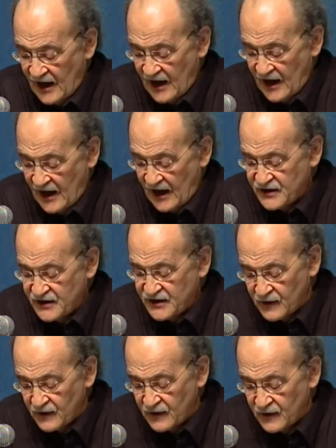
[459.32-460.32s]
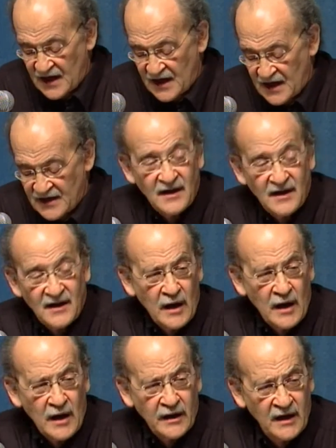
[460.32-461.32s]
It serves as a
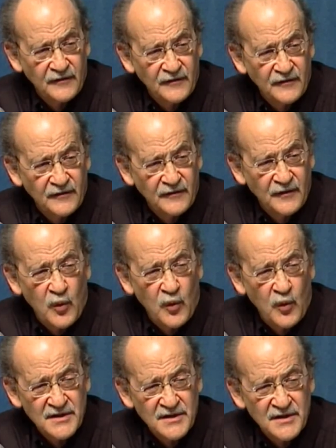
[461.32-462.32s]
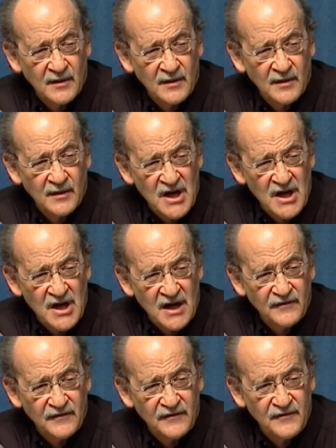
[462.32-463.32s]
kind of a quasi-objective
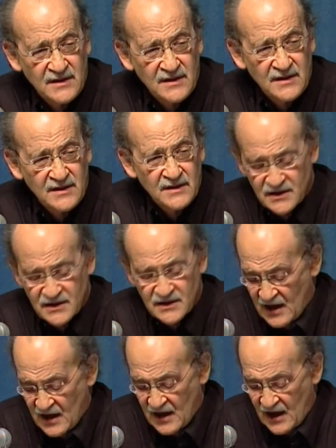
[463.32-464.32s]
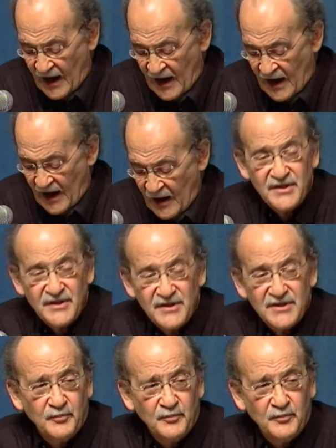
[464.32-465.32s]
means by which the
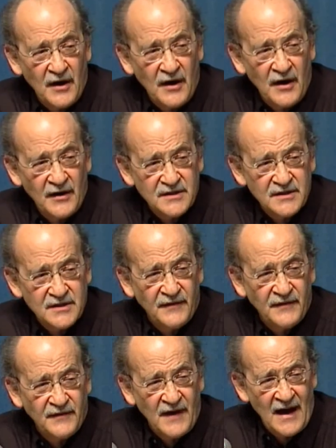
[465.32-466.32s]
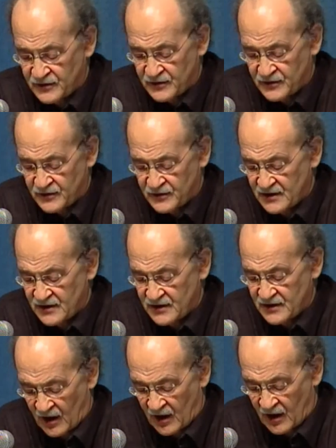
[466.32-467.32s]
products of others
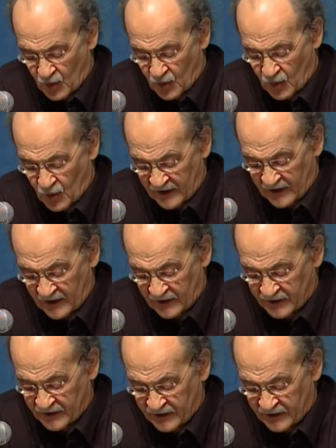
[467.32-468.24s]
are acquired.